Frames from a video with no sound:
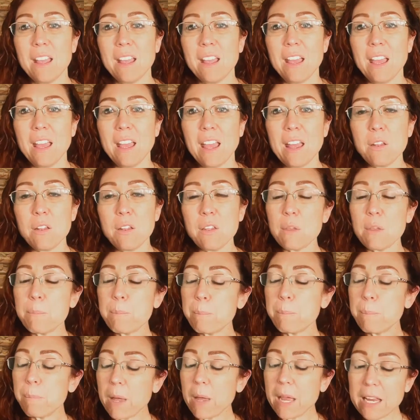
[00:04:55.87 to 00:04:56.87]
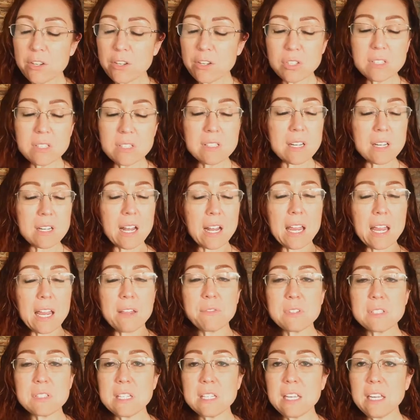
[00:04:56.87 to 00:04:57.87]
And the patients that I have
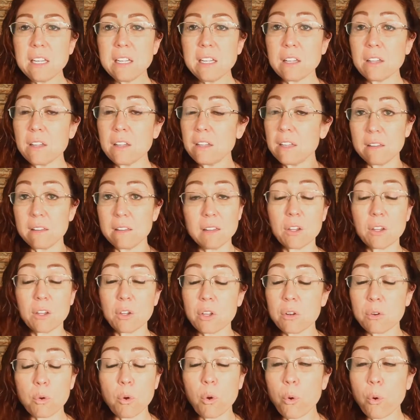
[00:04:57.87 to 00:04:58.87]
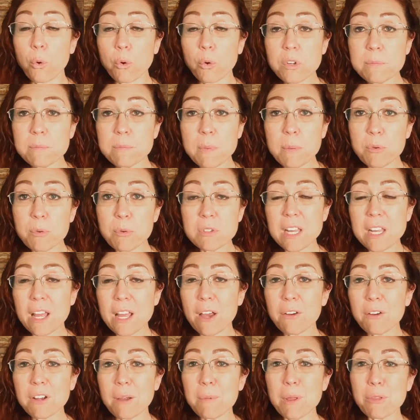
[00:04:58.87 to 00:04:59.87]
seen and the course members
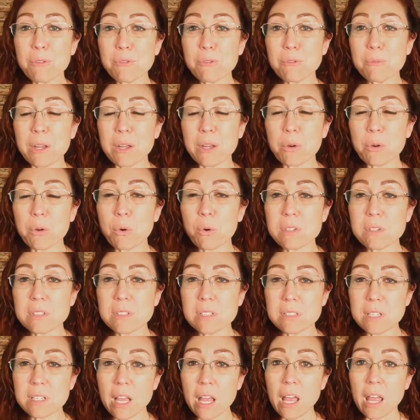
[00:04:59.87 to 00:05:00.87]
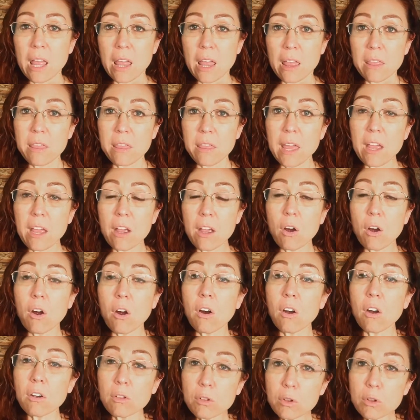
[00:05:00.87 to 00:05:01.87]
now coming through my courses, they
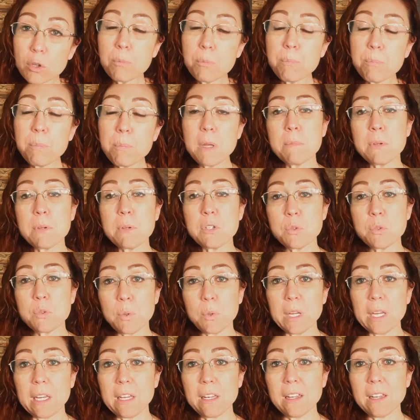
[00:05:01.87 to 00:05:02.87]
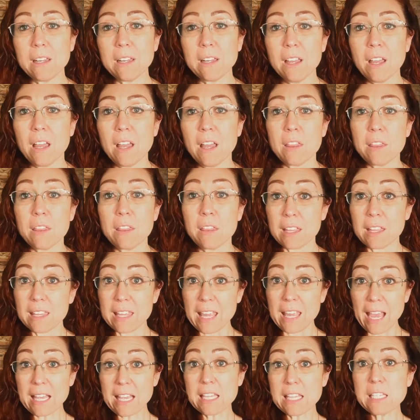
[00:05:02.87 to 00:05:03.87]
are looping between the
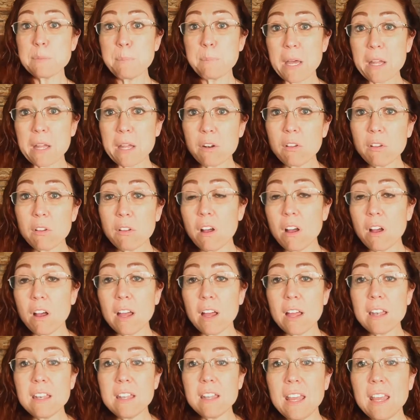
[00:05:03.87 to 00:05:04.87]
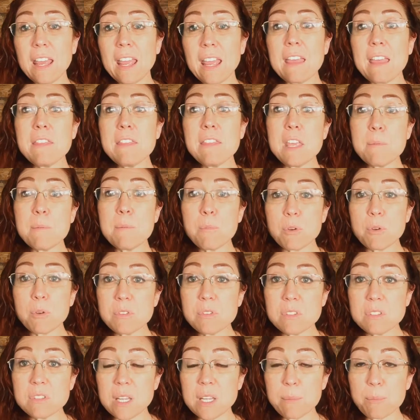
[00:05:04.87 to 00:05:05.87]
gas pedal on and the
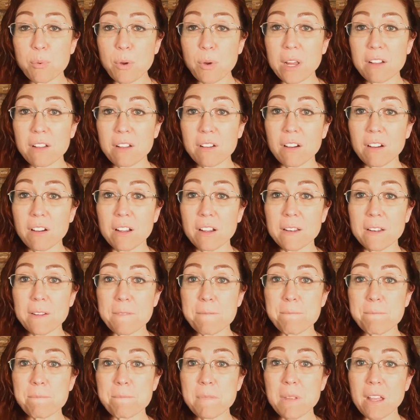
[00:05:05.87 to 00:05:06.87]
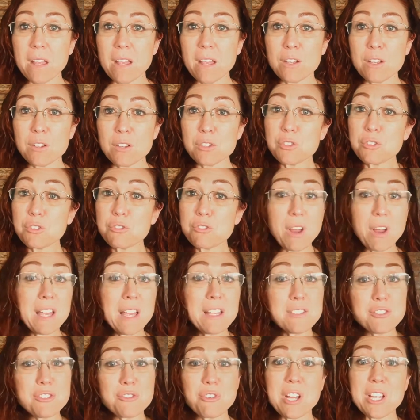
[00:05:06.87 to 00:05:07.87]
emergency brake on
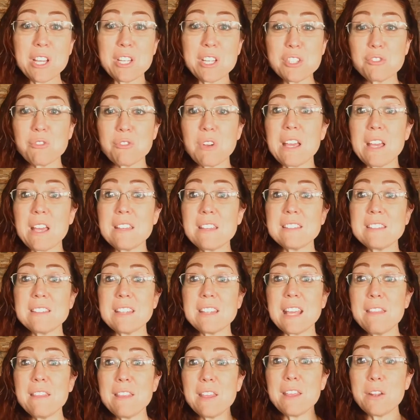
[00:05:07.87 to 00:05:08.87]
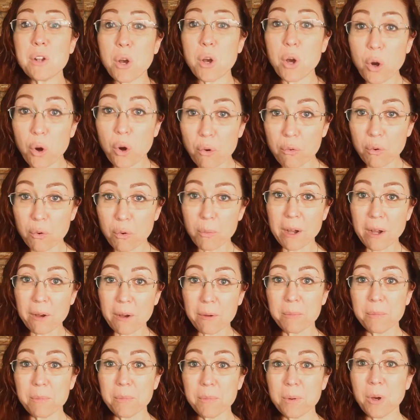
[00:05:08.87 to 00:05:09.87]
stress, stress, stress, and then
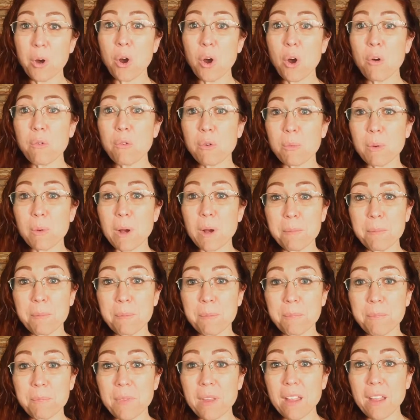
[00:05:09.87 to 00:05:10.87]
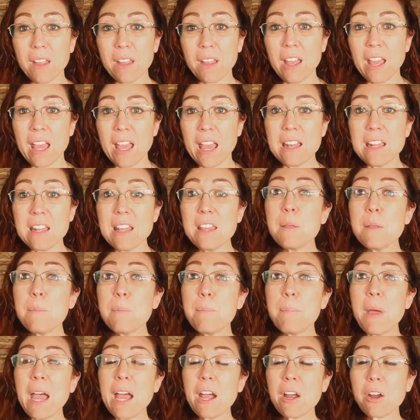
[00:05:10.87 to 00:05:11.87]
overwhelm, overwhelm. And in the
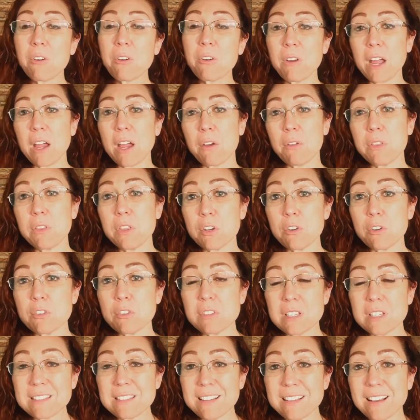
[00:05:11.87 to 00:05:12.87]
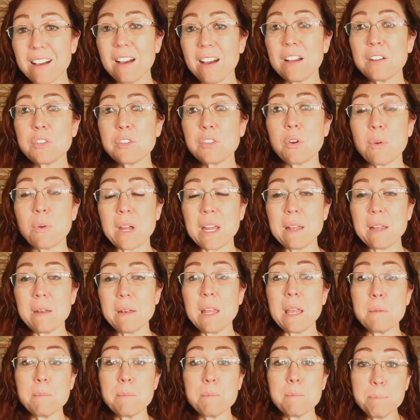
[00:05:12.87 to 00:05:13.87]
background, there's this ongoing
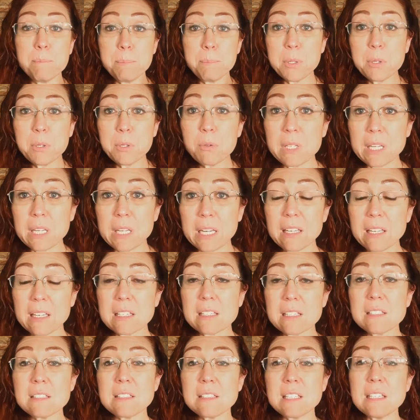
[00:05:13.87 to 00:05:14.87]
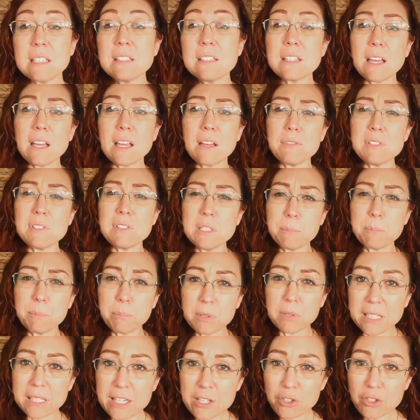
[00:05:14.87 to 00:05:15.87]
and building sense of
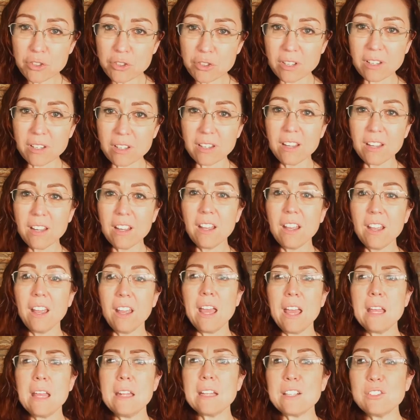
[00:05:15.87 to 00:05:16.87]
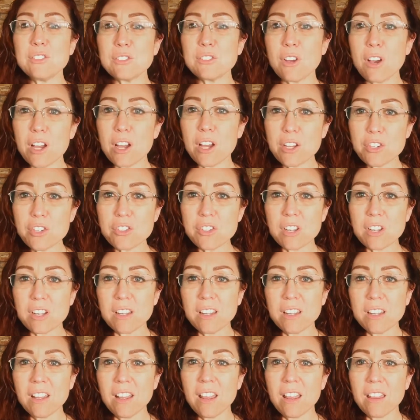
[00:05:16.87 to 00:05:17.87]
depletion and
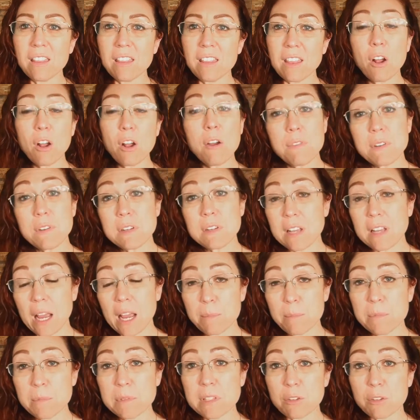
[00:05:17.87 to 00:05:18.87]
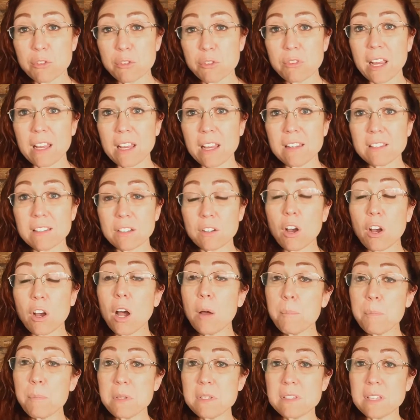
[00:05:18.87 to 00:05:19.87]
exhaustion that oftentimes they're trying to
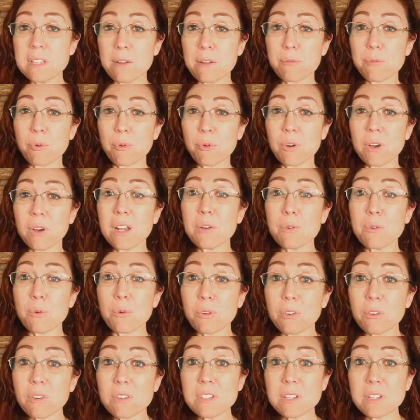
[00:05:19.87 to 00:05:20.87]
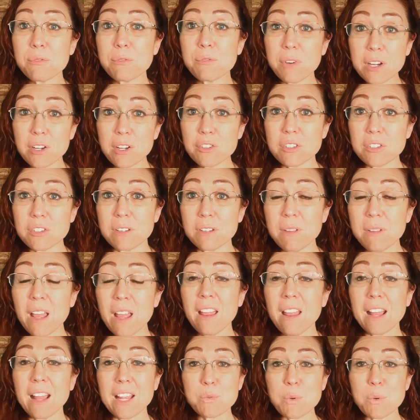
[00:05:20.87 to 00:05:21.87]
compensate for in order to function.
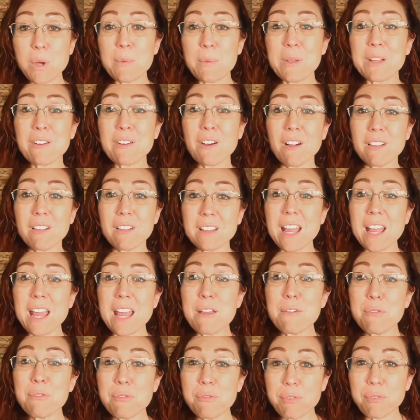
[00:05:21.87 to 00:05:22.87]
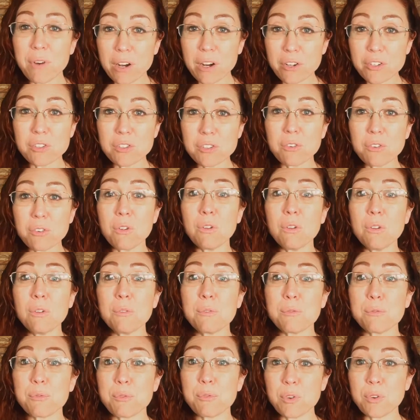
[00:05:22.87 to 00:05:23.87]
That's why we call it a functional
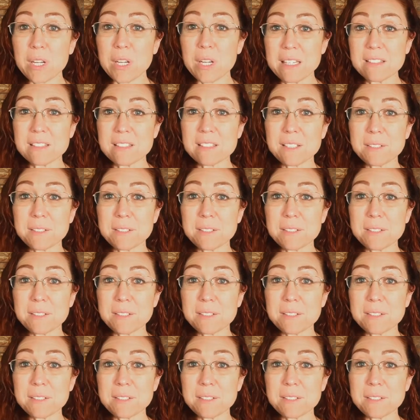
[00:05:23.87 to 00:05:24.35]
freeze.